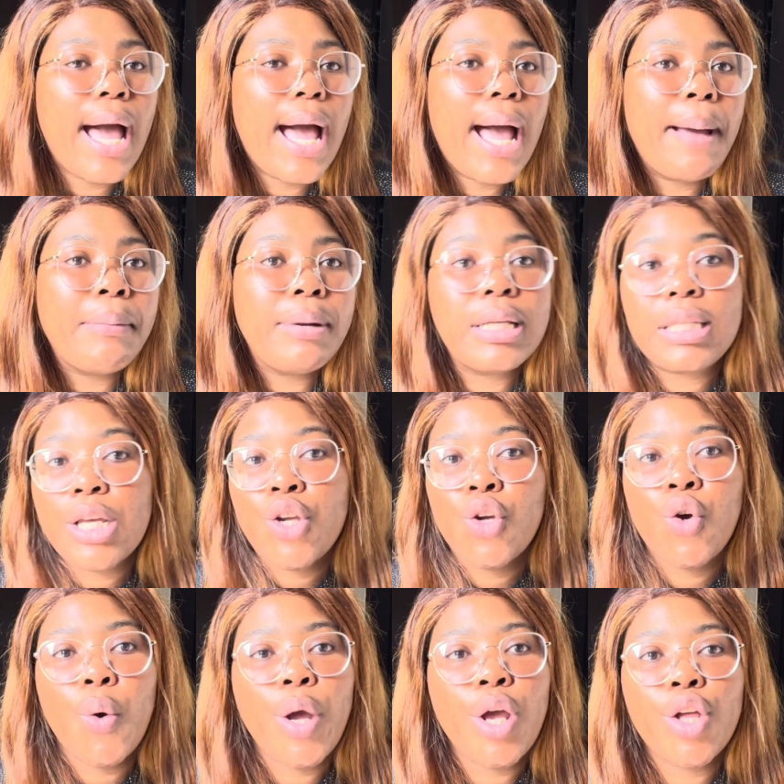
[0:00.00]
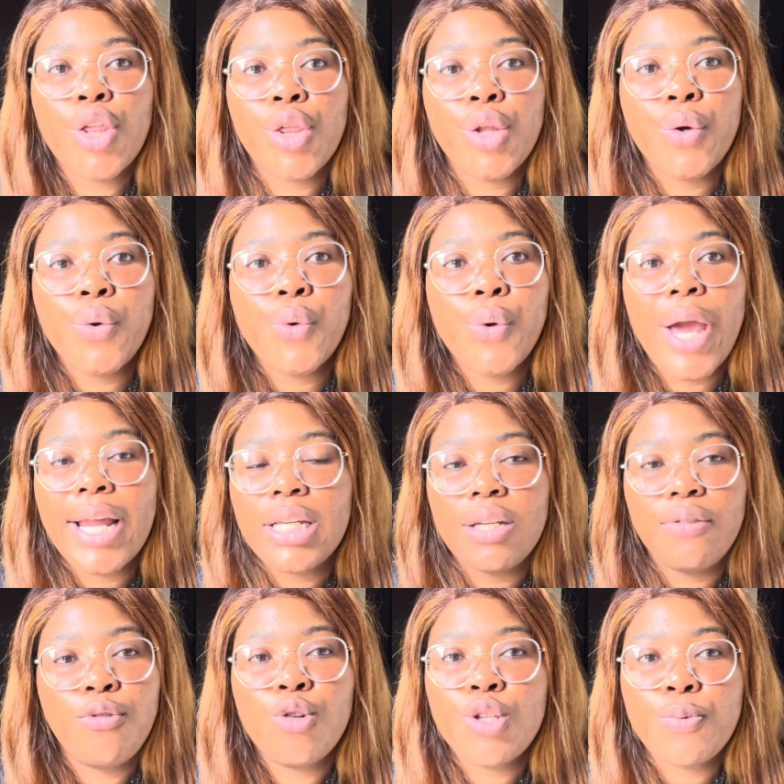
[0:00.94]
let's say you're going through a
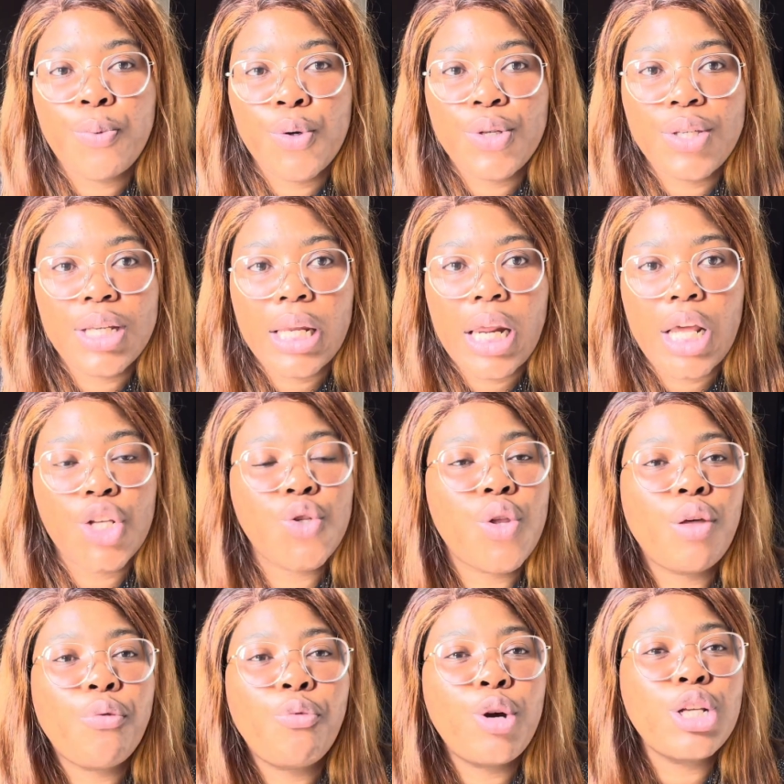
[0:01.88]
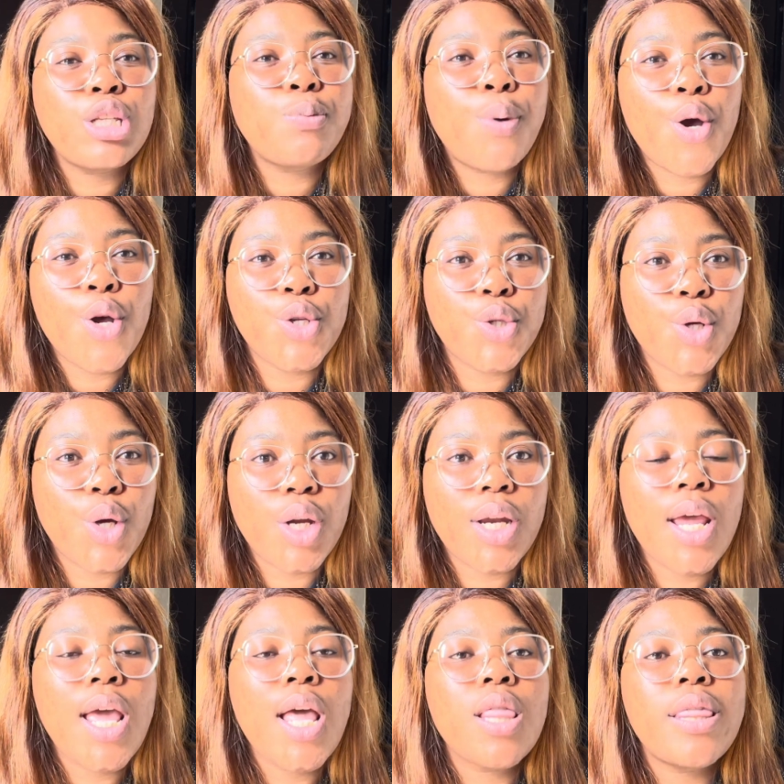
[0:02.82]
divorce proceeding, so the first
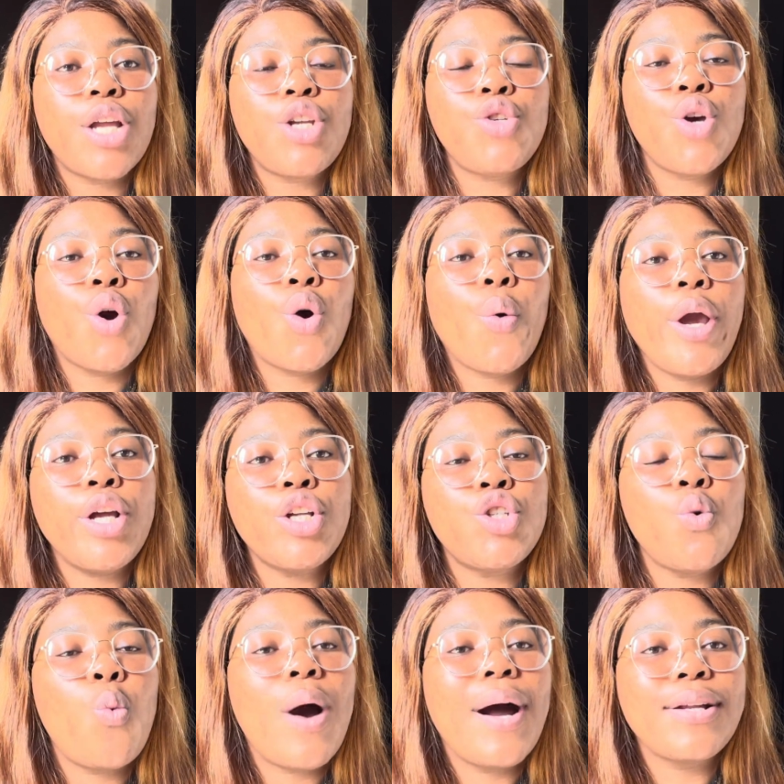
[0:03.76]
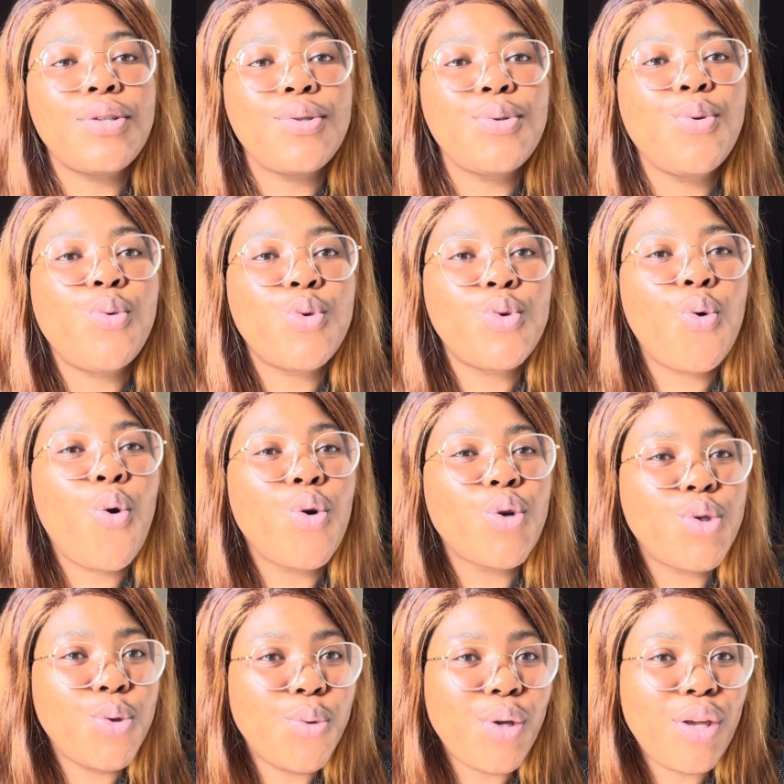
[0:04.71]
person that you're going to want to
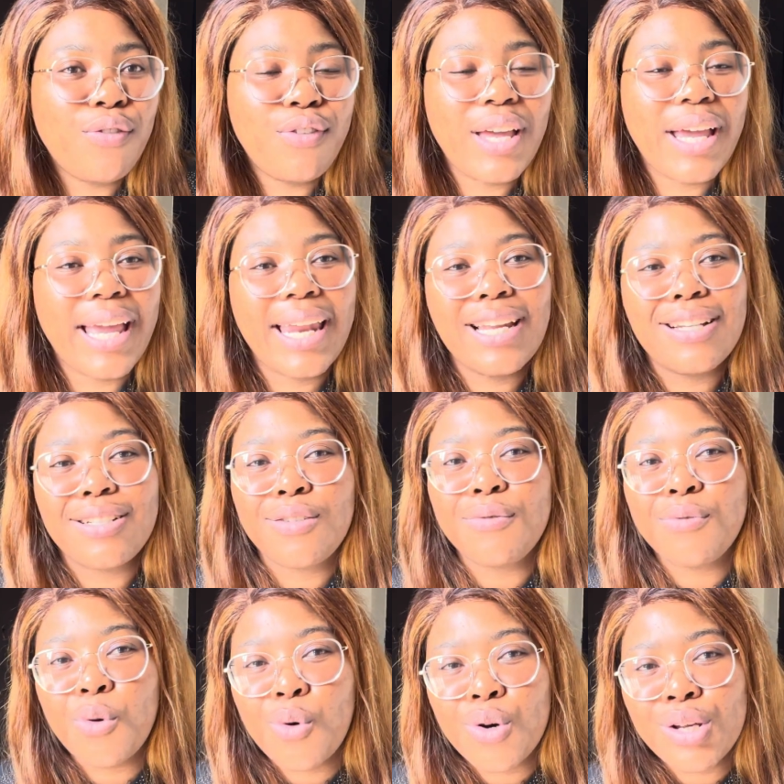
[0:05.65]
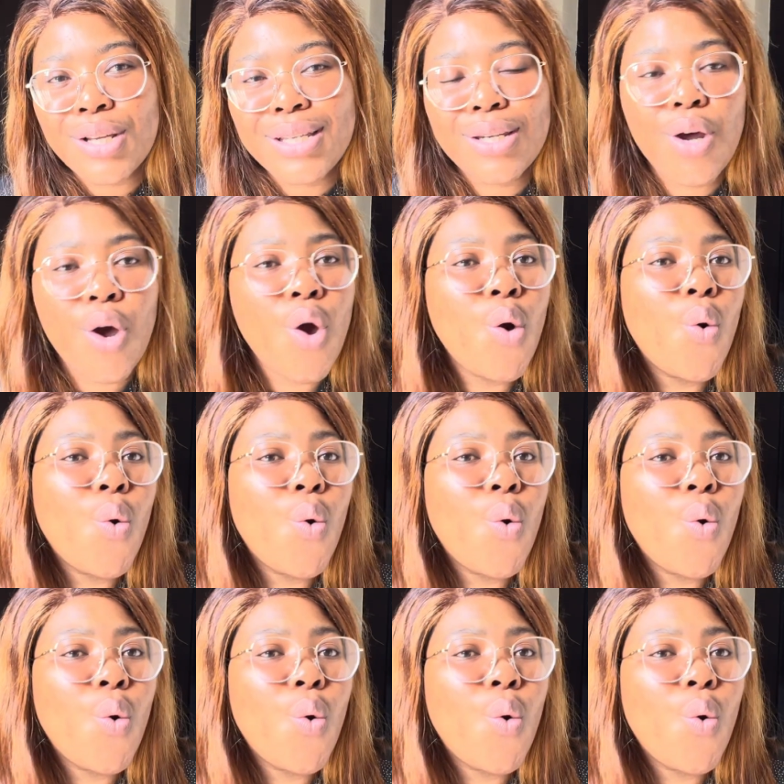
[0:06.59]
talk to if you're getting divorced,